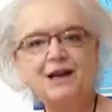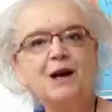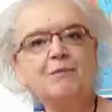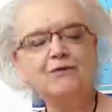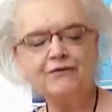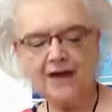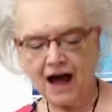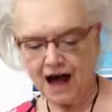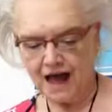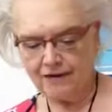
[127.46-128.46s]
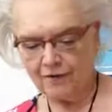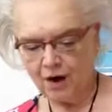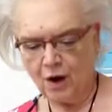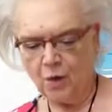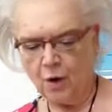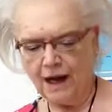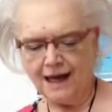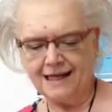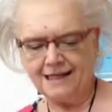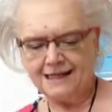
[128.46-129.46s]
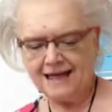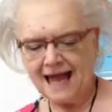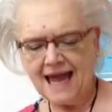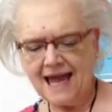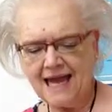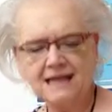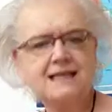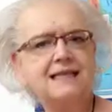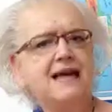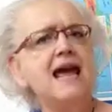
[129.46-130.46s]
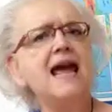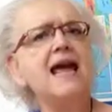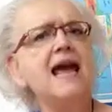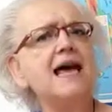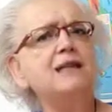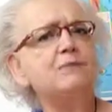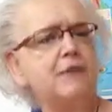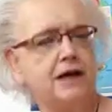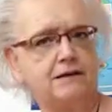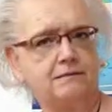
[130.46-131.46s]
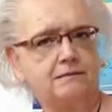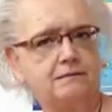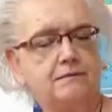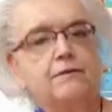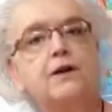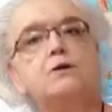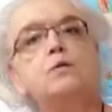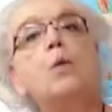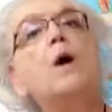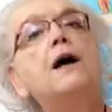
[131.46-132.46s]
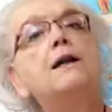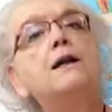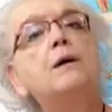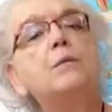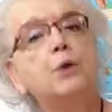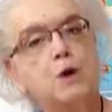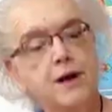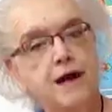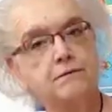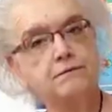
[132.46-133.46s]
Number 5, what a day today has been. There's 1 pronoun.